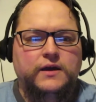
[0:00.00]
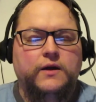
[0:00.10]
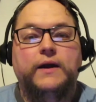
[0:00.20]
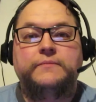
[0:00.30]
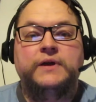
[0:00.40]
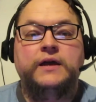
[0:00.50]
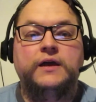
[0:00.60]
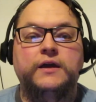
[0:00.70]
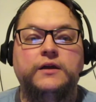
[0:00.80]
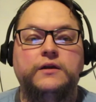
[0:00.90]
Alright,
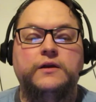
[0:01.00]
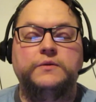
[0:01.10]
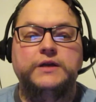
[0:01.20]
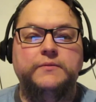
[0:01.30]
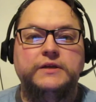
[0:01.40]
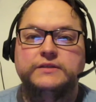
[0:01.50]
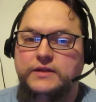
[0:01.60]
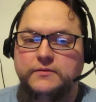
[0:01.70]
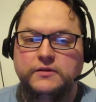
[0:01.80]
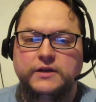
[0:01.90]
you know what time it is.
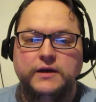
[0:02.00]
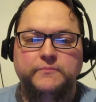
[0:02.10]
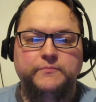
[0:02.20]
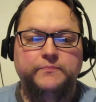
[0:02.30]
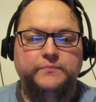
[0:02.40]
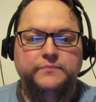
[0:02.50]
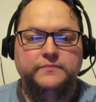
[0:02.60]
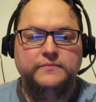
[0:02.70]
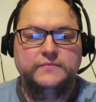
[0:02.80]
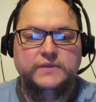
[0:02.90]
Time to look it up
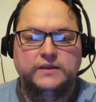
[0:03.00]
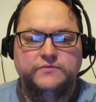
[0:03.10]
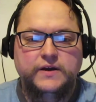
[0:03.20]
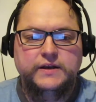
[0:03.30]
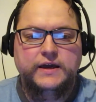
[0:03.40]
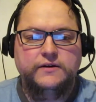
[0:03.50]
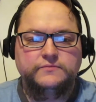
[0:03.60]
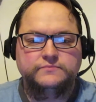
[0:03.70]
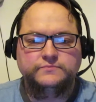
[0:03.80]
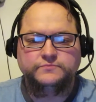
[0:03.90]
and find out.
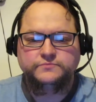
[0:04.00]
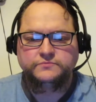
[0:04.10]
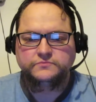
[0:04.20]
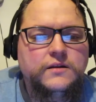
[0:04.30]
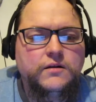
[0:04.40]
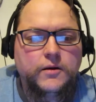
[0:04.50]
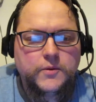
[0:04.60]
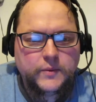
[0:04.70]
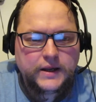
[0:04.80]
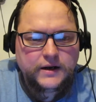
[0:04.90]
Alright,
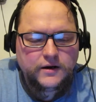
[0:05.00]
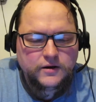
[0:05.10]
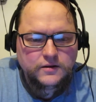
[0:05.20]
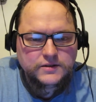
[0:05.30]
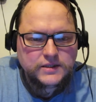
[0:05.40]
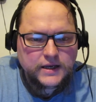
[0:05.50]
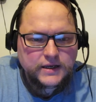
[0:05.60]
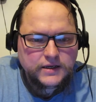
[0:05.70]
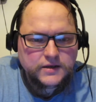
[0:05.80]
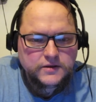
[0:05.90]
what do we got here? It looks
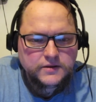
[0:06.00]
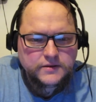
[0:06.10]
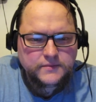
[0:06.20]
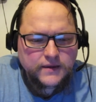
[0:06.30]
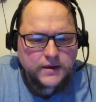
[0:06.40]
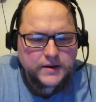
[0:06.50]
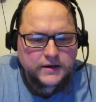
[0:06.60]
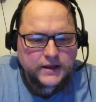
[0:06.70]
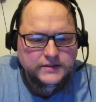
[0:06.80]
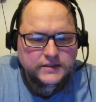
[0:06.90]
like it came out
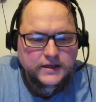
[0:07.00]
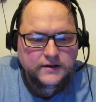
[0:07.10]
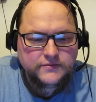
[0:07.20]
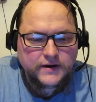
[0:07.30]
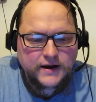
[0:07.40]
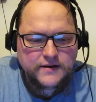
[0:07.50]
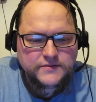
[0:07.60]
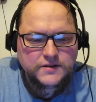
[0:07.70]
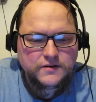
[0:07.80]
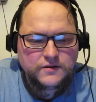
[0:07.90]
in
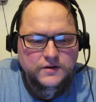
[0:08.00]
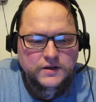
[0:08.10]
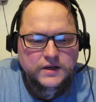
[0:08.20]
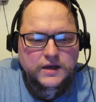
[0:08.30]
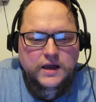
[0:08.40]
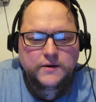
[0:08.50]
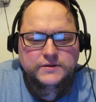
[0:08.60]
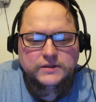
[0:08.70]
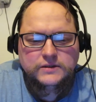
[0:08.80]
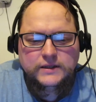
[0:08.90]
1995, so it
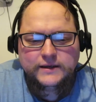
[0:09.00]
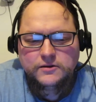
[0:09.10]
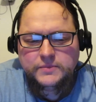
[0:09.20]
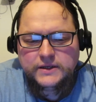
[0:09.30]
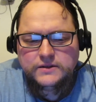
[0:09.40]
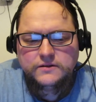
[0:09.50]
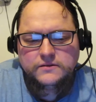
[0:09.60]
was a little bit